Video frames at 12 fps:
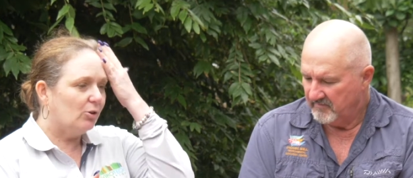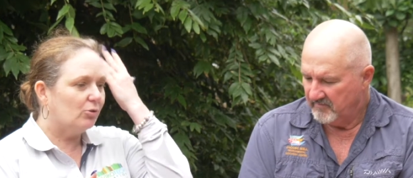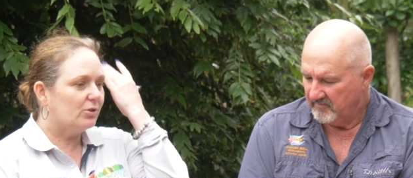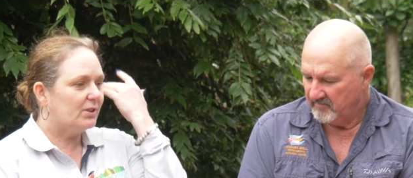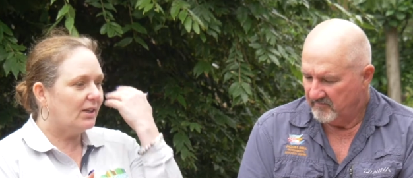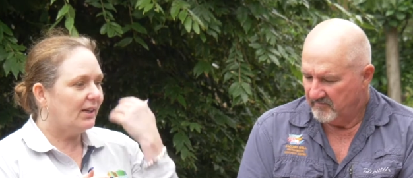
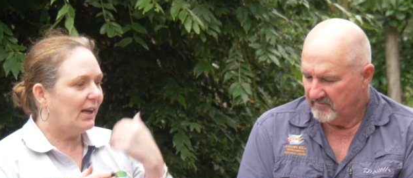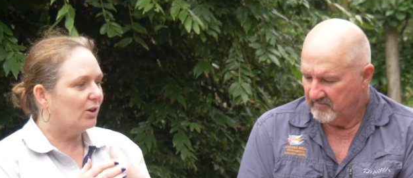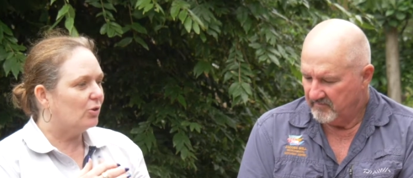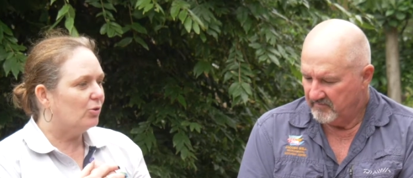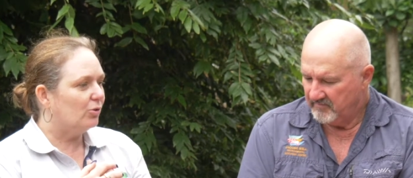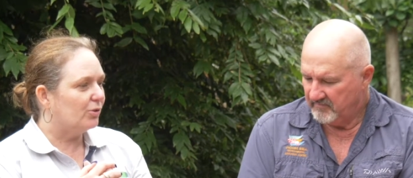Speaker 1: looked at our
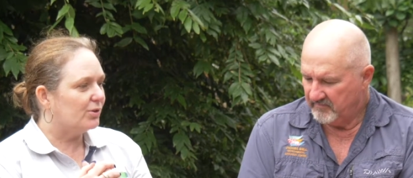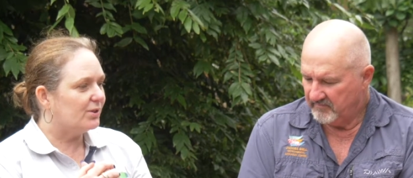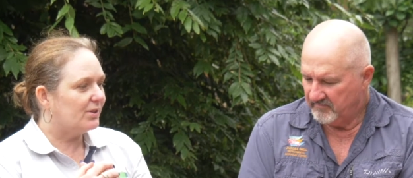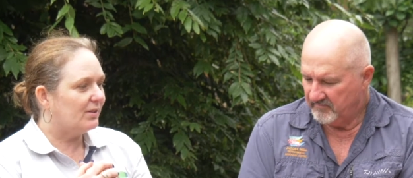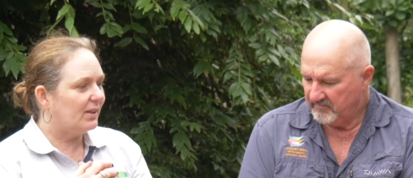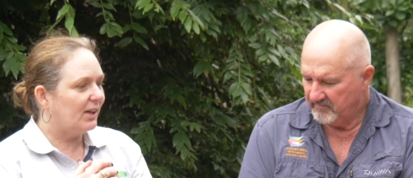
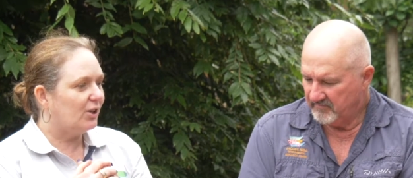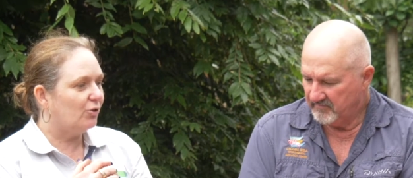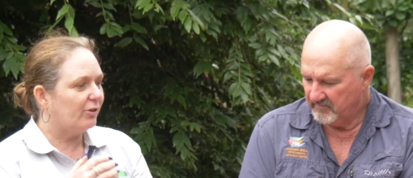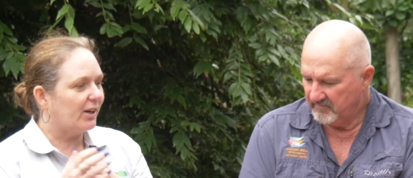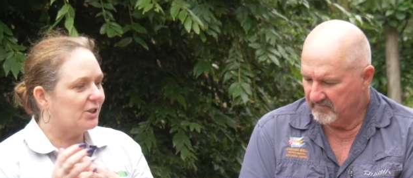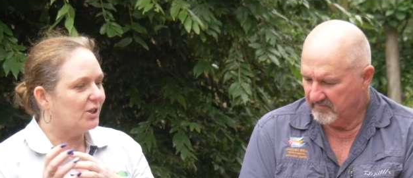course, that
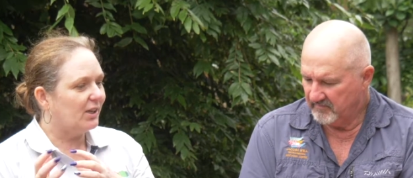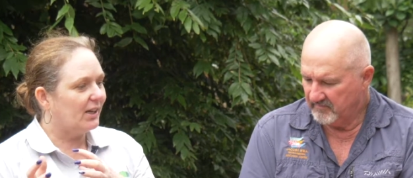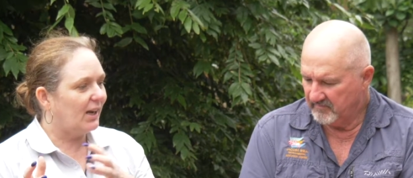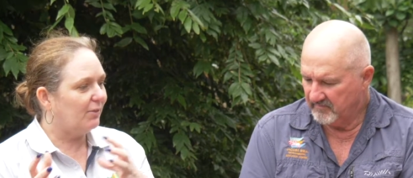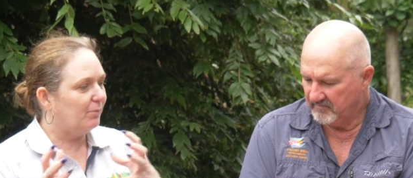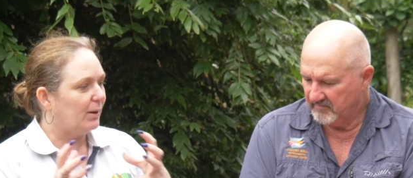you're actually going
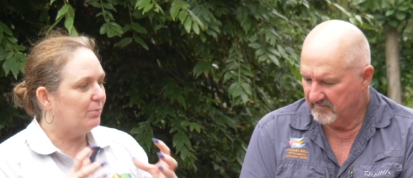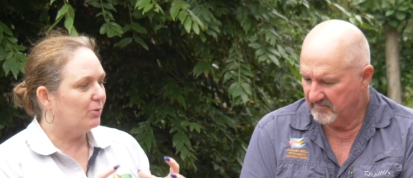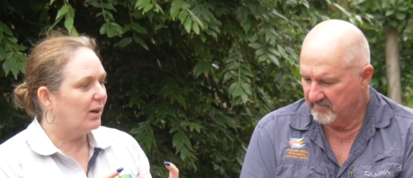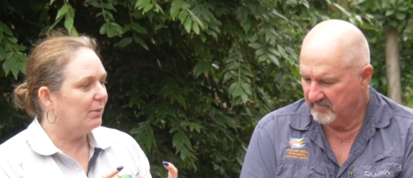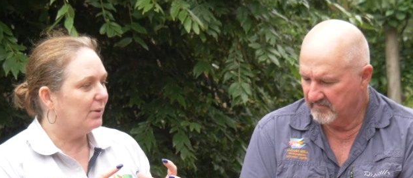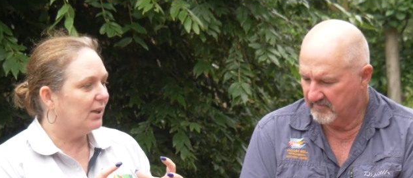to have people
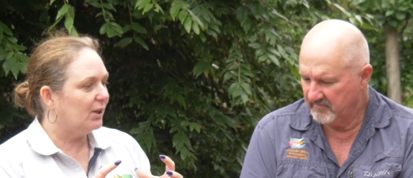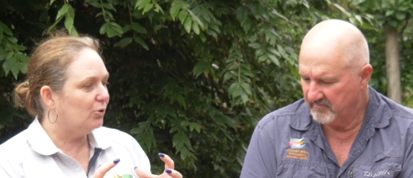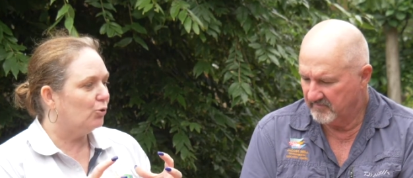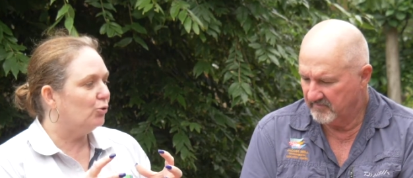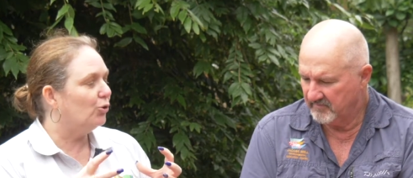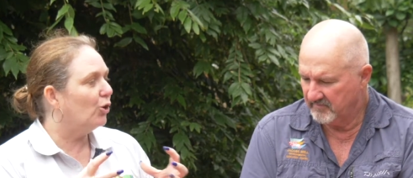coming in
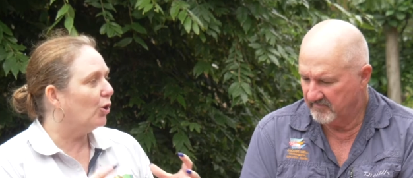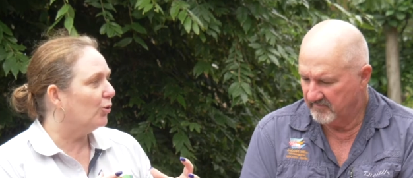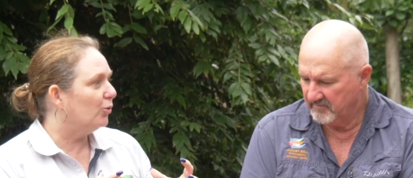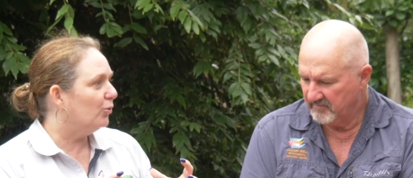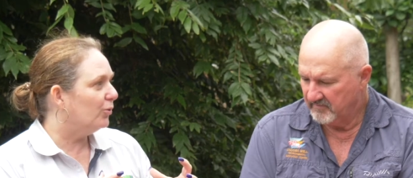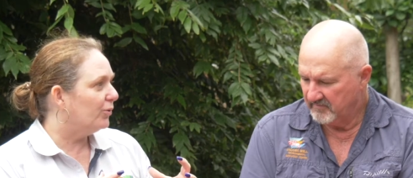who
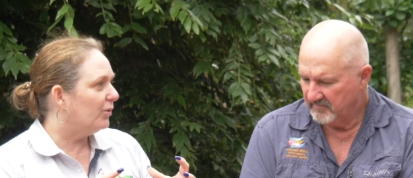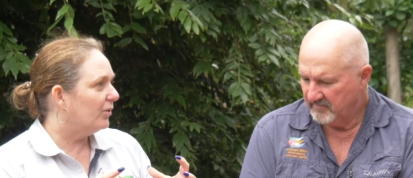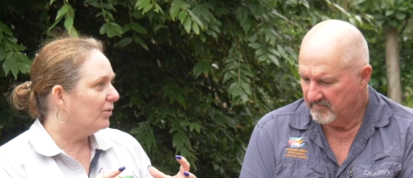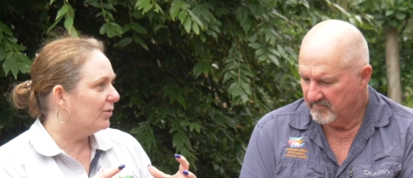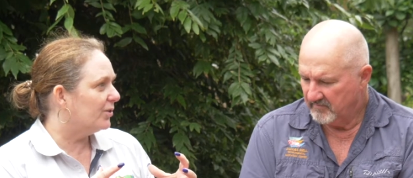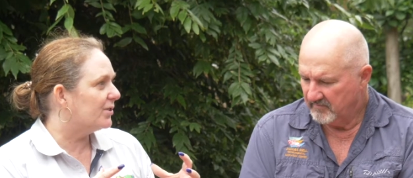know
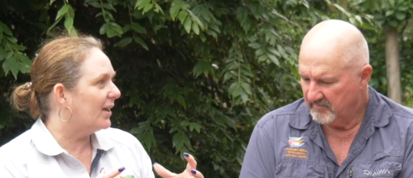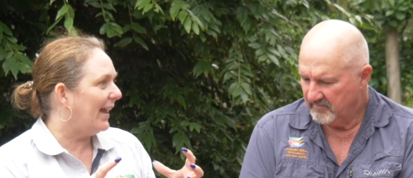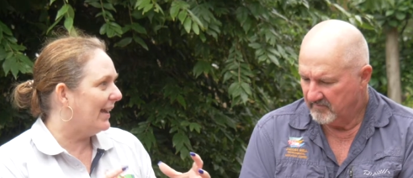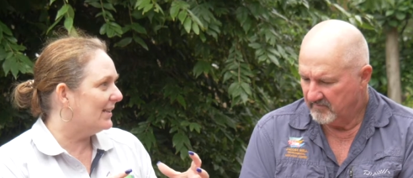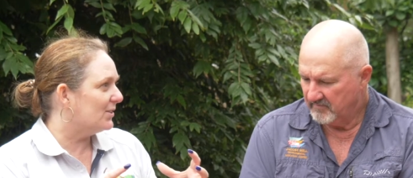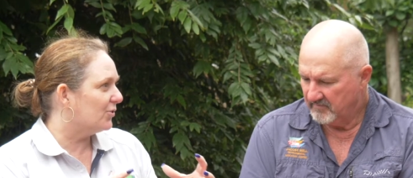this
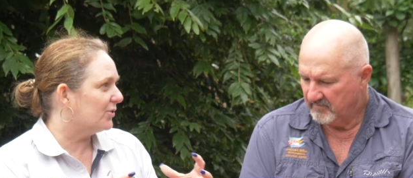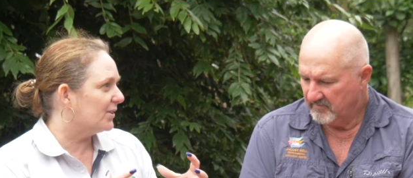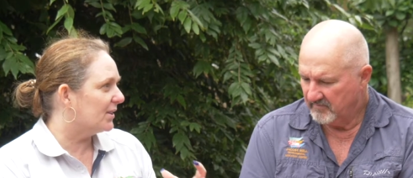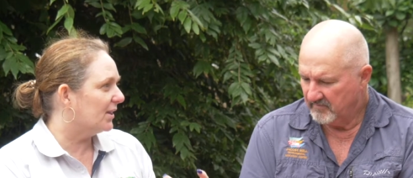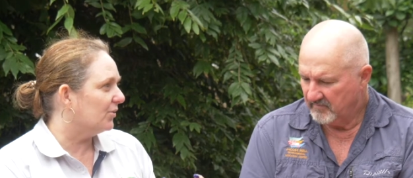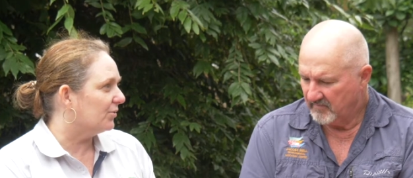hands-on
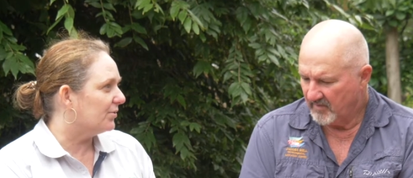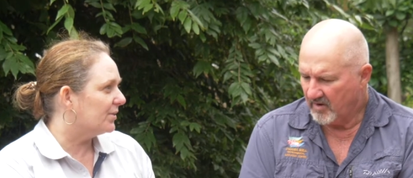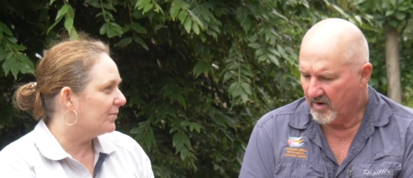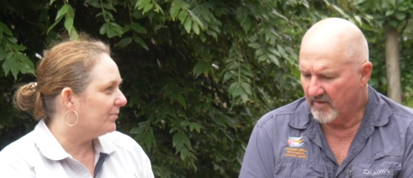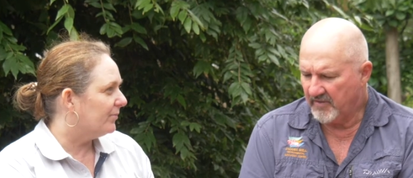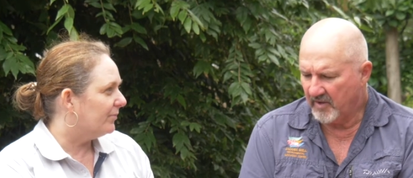skills?
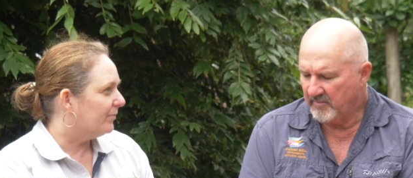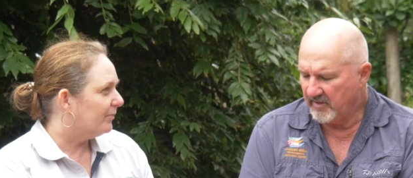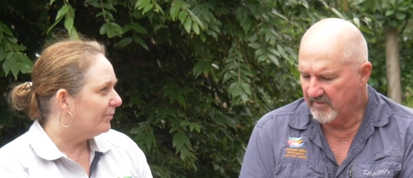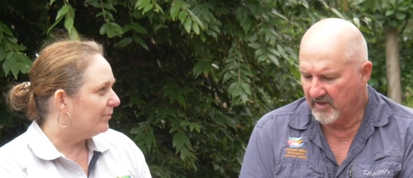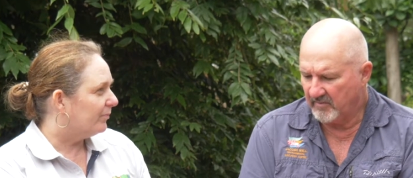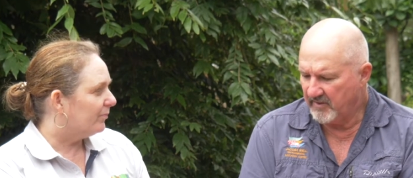
Speaker 2: Oh, they'll
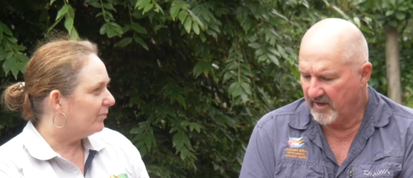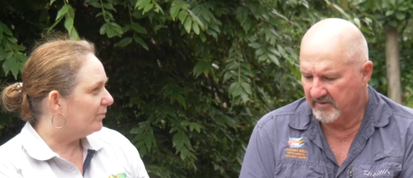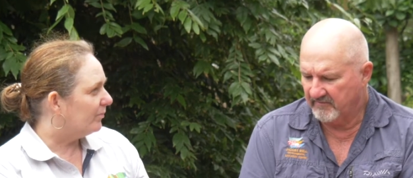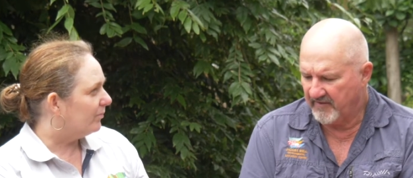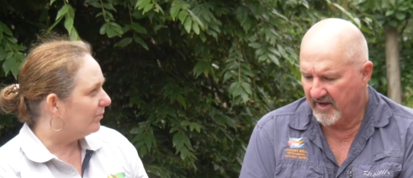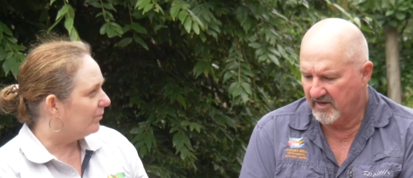be they'll be able
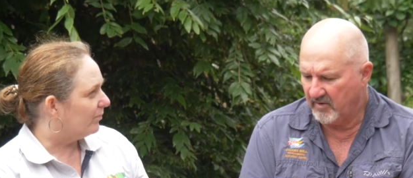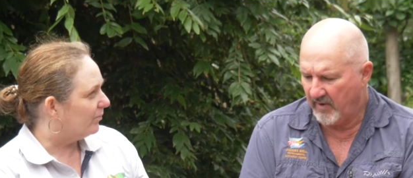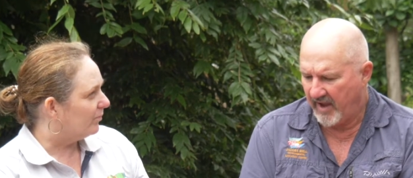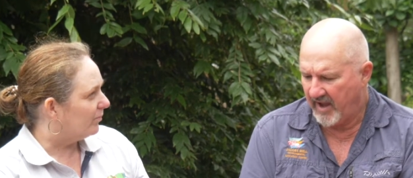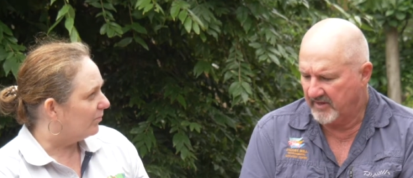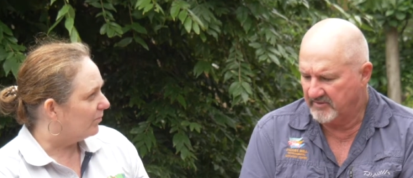to value
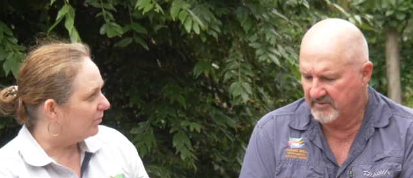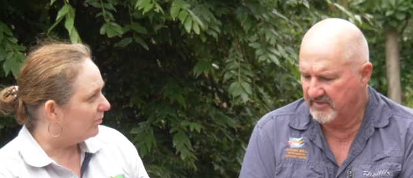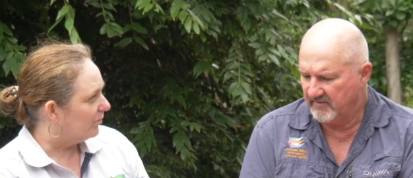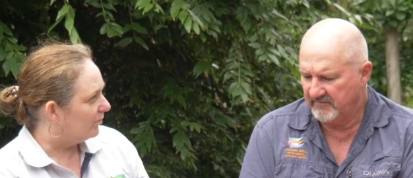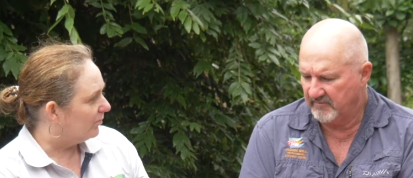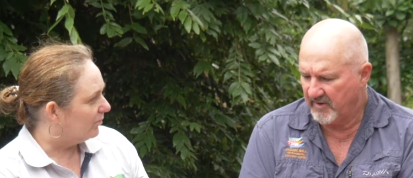add to
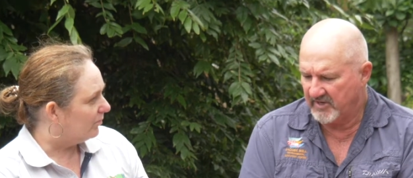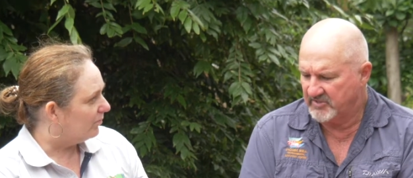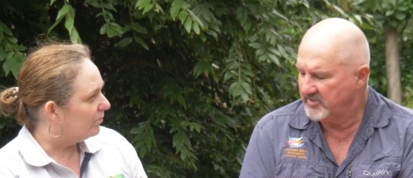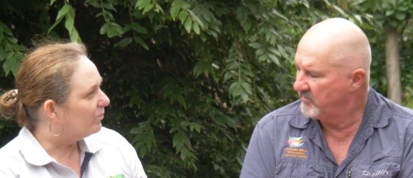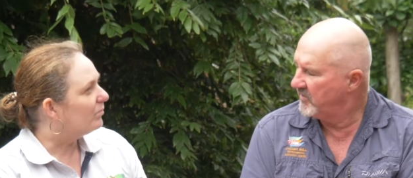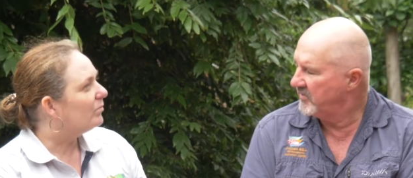the
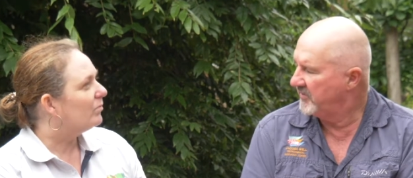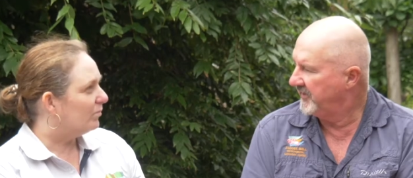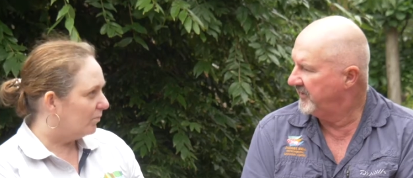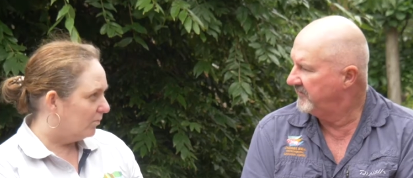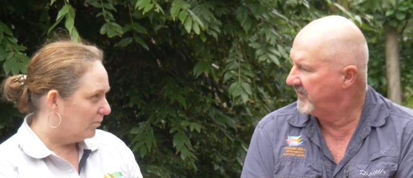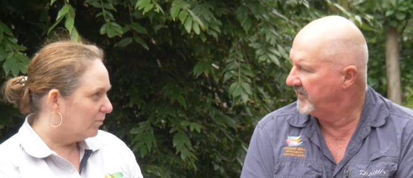information that we're already
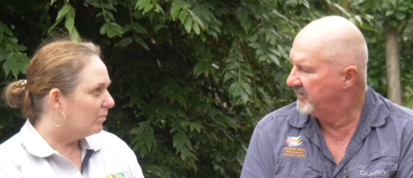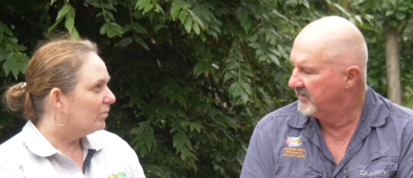giving.